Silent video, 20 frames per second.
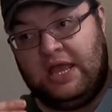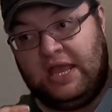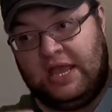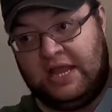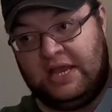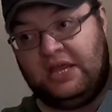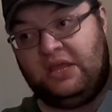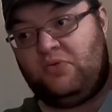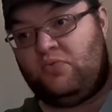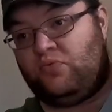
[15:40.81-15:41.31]

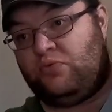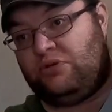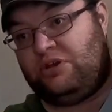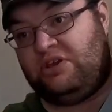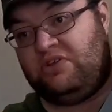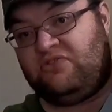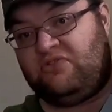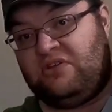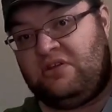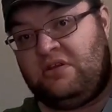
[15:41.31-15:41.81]
any
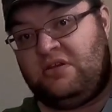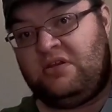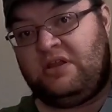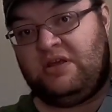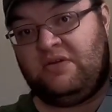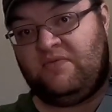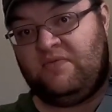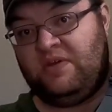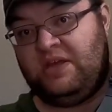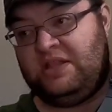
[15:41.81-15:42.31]

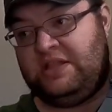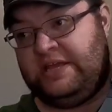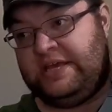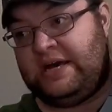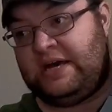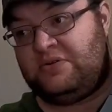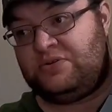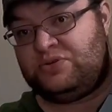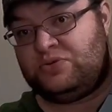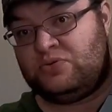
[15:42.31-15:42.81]
reason in the
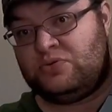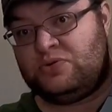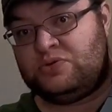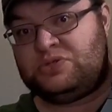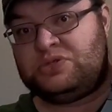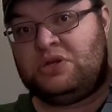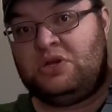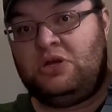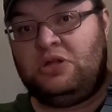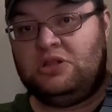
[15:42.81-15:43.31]

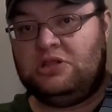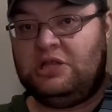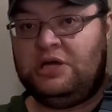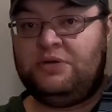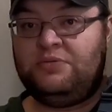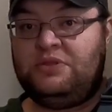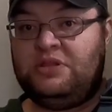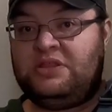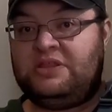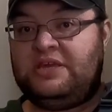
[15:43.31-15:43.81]
outdoors,
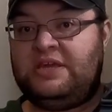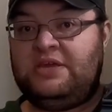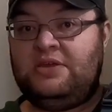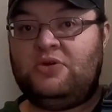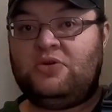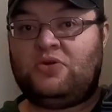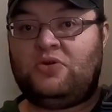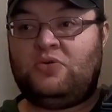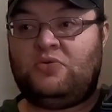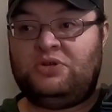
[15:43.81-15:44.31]
load the thing
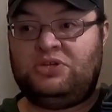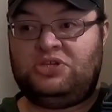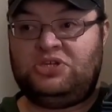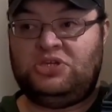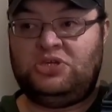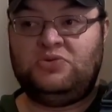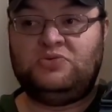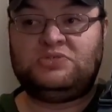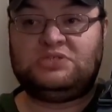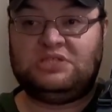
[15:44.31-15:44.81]
you're going to
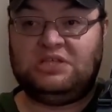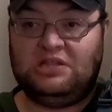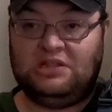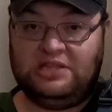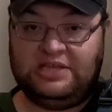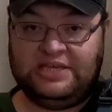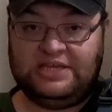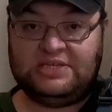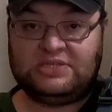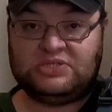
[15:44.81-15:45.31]
use the
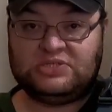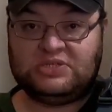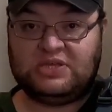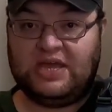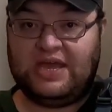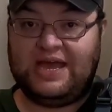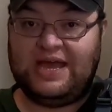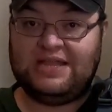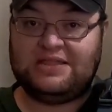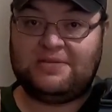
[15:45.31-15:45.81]
least
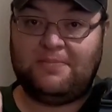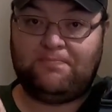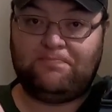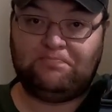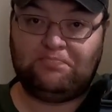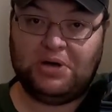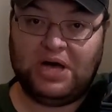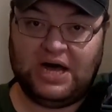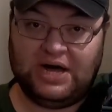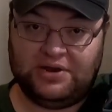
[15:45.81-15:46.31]
at the
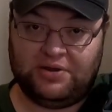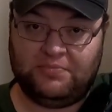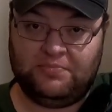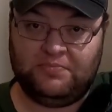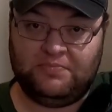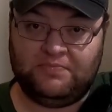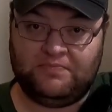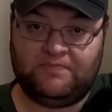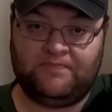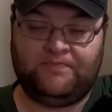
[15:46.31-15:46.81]

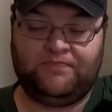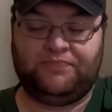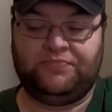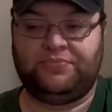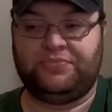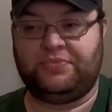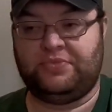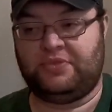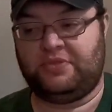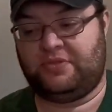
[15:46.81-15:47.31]
bottom.
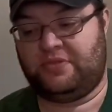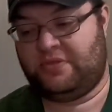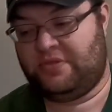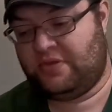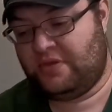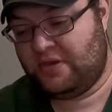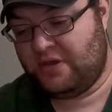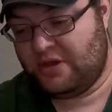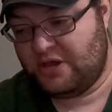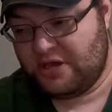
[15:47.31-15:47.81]

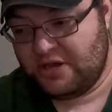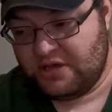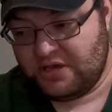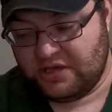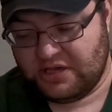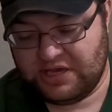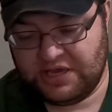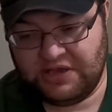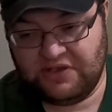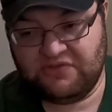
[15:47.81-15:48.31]

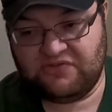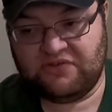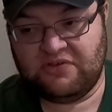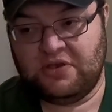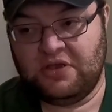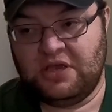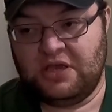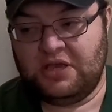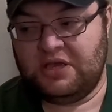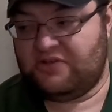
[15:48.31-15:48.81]
Because
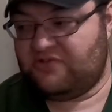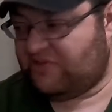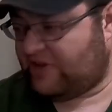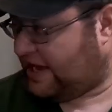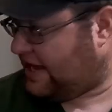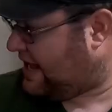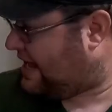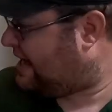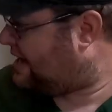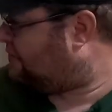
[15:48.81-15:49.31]

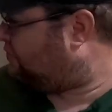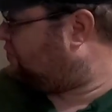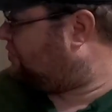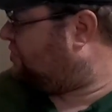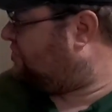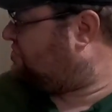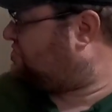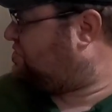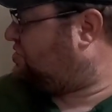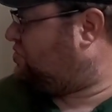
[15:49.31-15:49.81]
say I
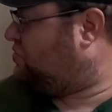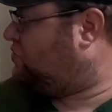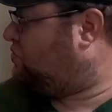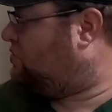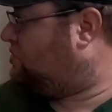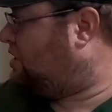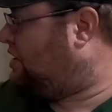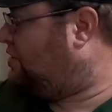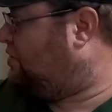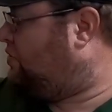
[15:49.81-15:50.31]
were to
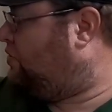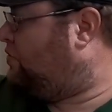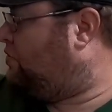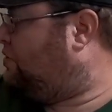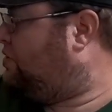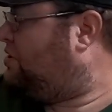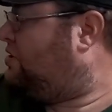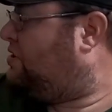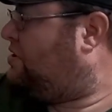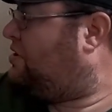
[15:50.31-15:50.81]

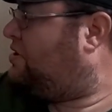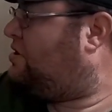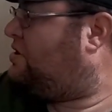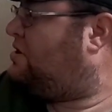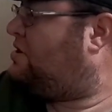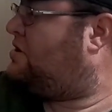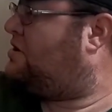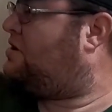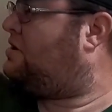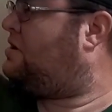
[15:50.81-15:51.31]
load,
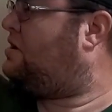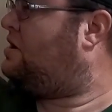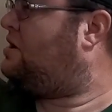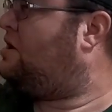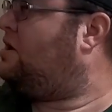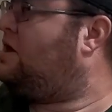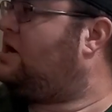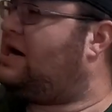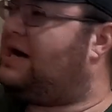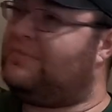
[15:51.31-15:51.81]

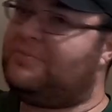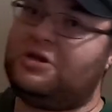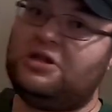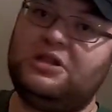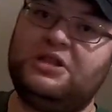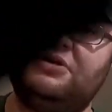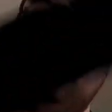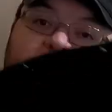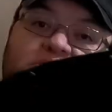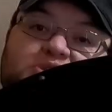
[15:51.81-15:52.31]
I'm going
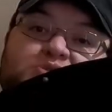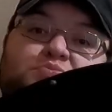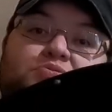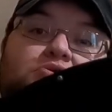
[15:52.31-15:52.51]
to load this